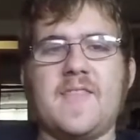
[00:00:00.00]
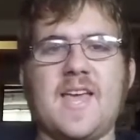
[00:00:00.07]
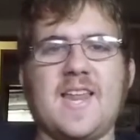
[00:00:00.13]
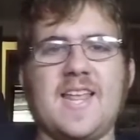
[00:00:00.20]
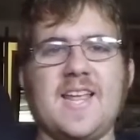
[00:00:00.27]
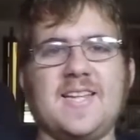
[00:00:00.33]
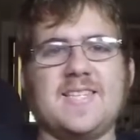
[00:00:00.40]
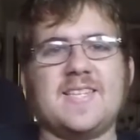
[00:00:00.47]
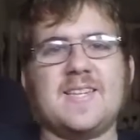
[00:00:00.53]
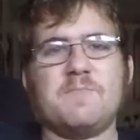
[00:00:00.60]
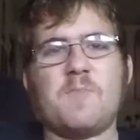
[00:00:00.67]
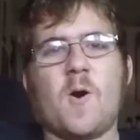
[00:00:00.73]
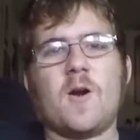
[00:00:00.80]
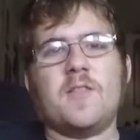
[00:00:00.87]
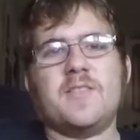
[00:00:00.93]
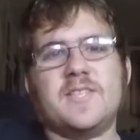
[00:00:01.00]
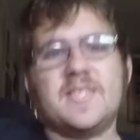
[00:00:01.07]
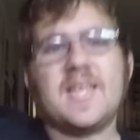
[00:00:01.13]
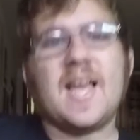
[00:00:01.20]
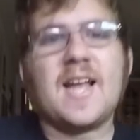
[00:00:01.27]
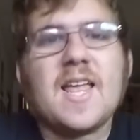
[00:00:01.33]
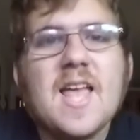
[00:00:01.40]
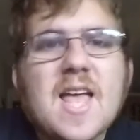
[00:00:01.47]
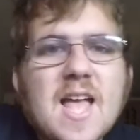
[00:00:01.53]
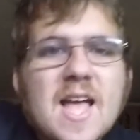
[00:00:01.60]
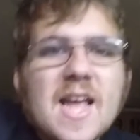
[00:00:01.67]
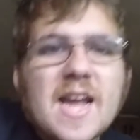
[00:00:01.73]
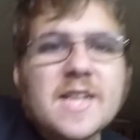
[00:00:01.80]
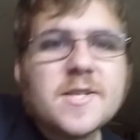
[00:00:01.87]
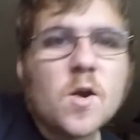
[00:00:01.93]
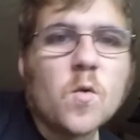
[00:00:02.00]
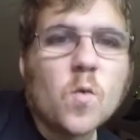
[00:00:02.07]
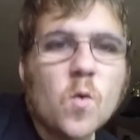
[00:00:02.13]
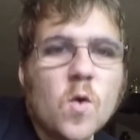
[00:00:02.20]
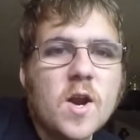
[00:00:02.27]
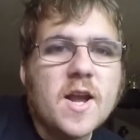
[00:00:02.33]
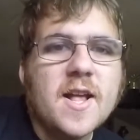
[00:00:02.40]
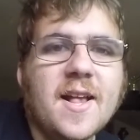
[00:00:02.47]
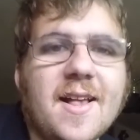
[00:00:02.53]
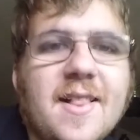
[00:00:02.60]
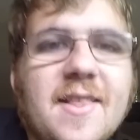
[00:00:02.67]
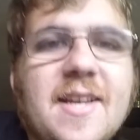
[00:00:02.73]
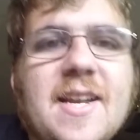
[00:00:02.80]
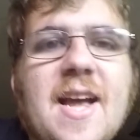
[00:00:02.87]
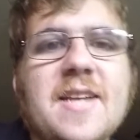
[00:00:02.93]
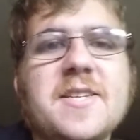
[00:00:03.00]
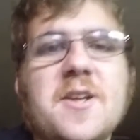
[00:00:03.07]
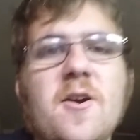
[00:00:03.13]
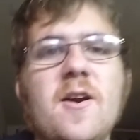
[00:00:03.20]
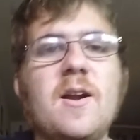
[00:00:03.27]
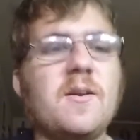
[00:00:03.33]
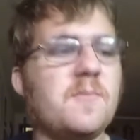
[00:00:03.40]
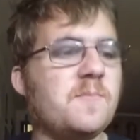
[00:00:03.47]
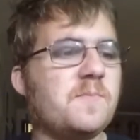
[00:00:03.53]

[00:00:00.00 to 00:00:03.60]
that it's part of this deck. It's a really nice card.